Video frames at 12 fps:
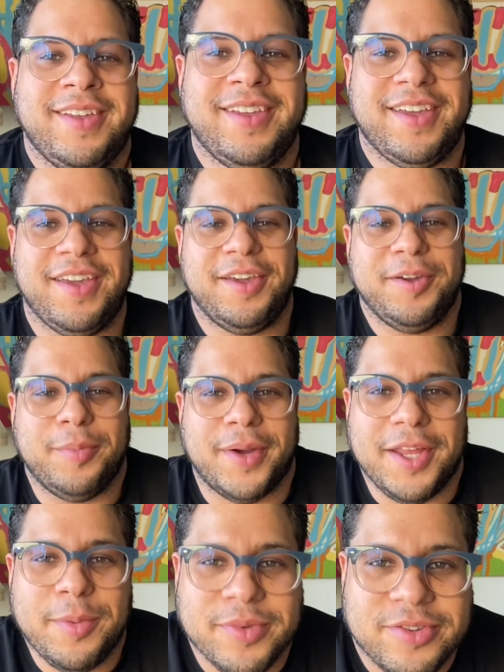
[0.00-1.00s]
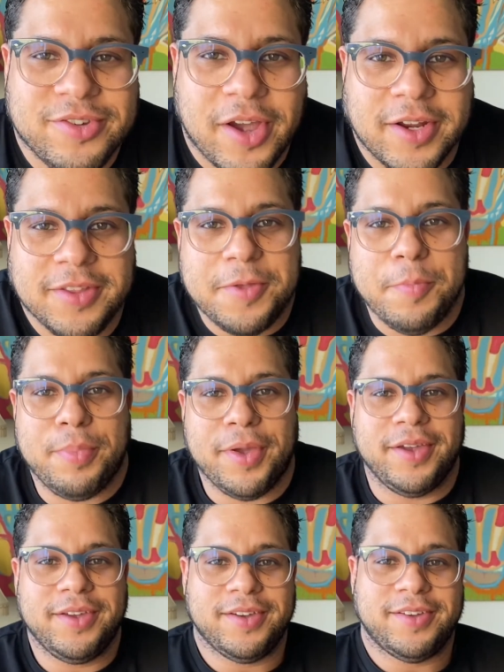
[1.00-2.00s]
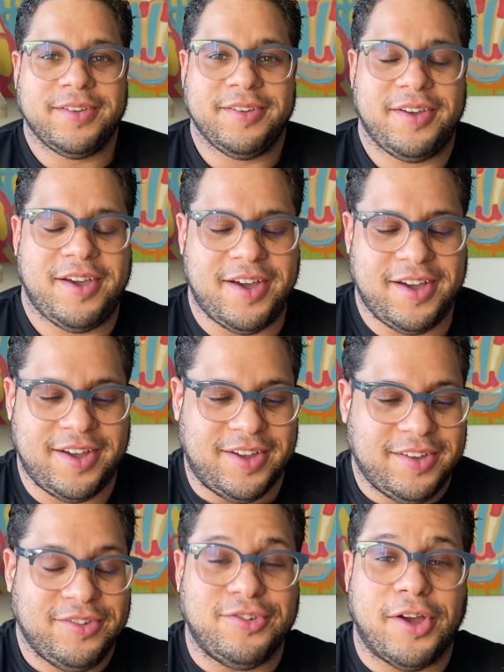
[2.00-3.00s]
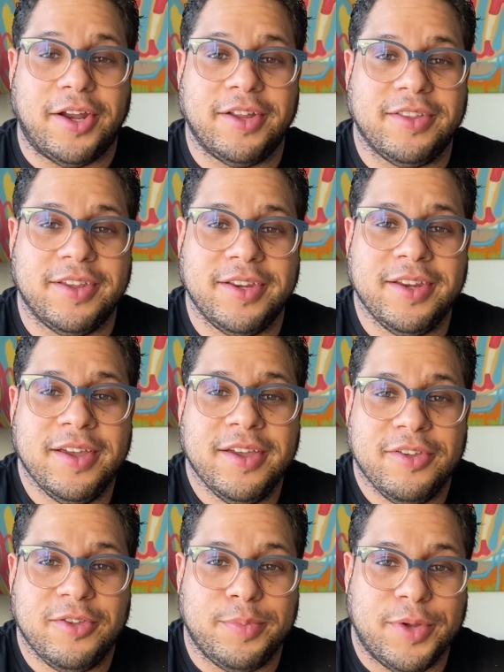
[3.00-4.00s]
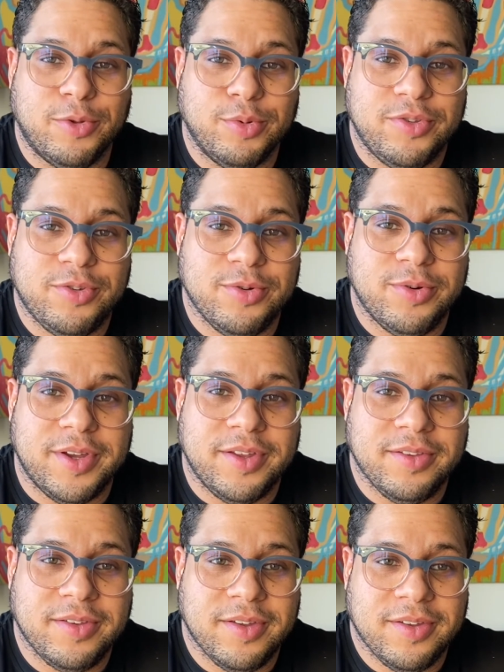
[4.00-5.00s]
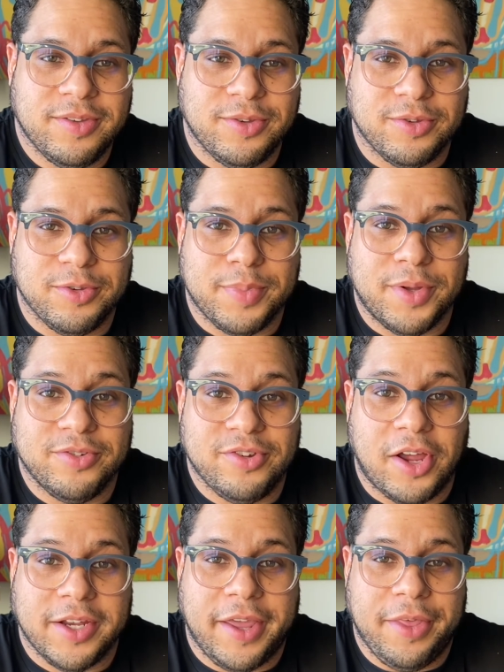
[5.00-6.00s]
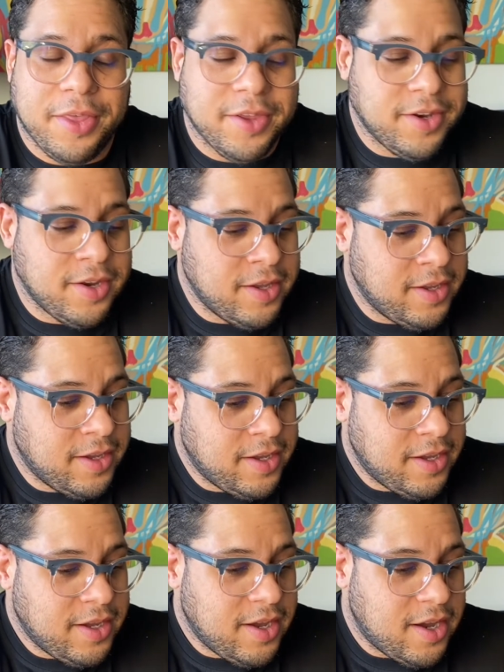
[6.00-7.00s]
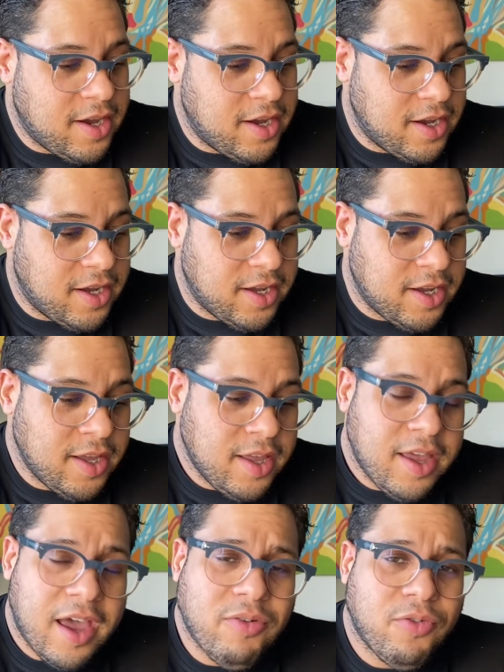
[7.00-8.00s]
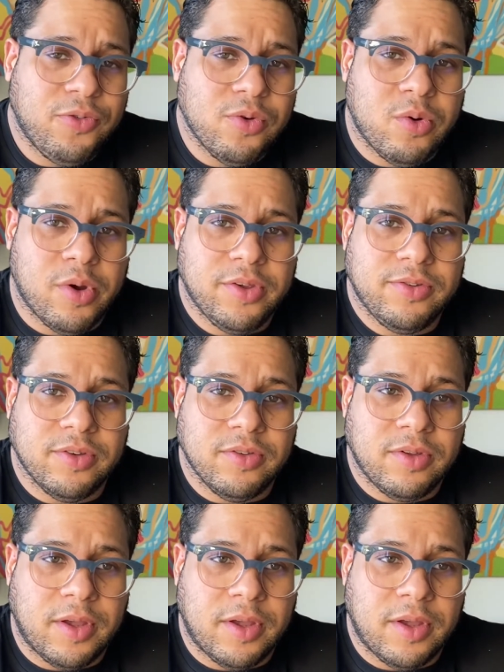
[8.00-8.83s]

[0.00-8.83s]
Hey, my name is Jonathan Pena. Jonathan, spelled with two N's, so spelled John Nathan. I have a few questions.